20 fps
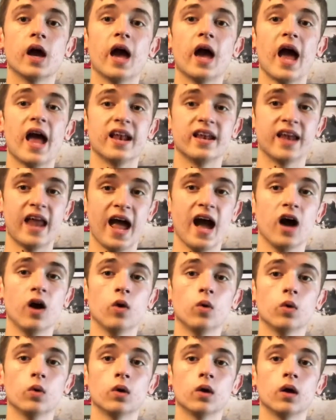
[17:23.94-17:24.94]
And
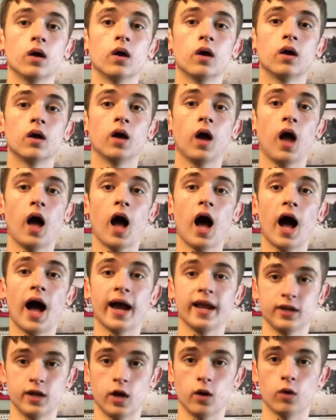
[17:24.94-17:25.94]
now I
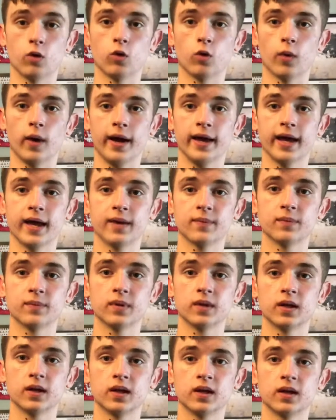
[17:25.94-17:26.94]
know who I am.
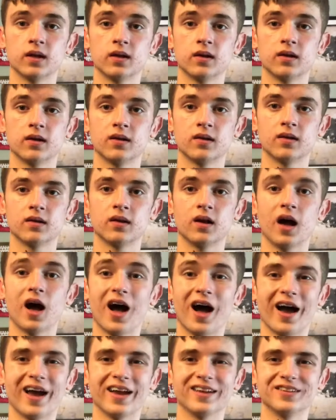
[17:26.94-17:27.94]

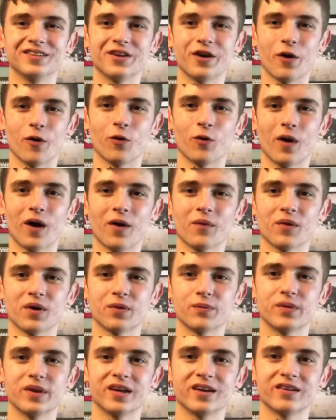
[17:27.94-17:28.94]
I know who I want
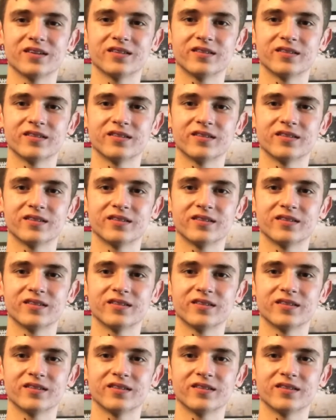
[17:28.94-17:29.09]
to be.